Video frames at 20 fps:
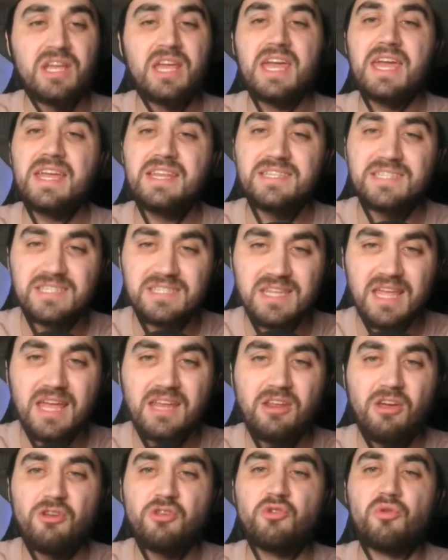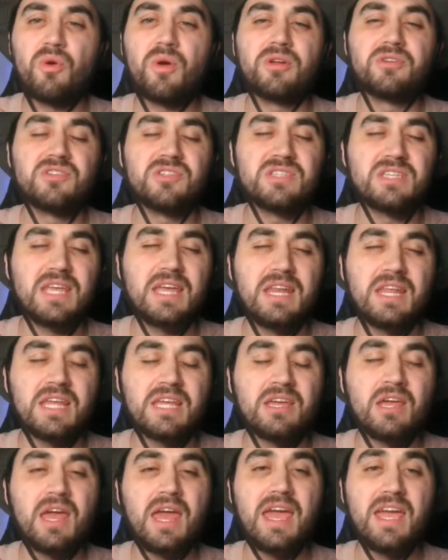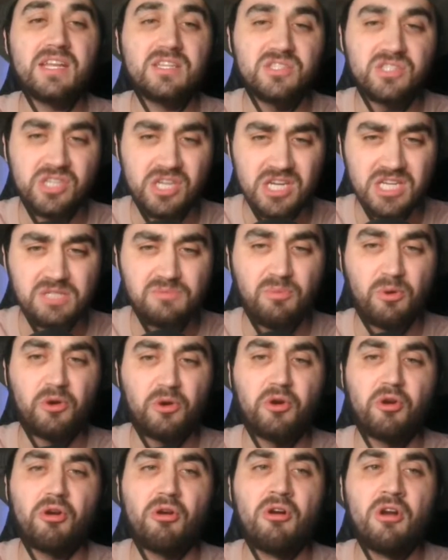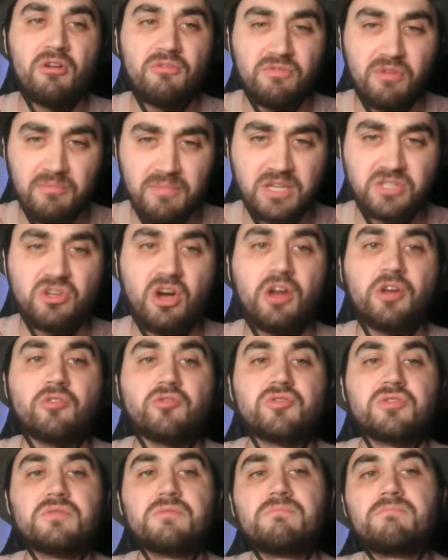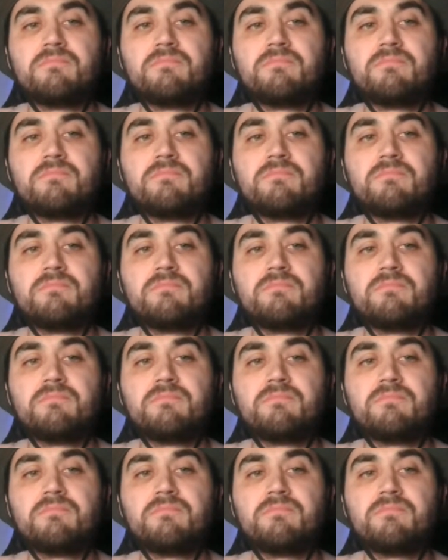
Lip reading: Instead, you are just getting a cheeseburger from McDonald's.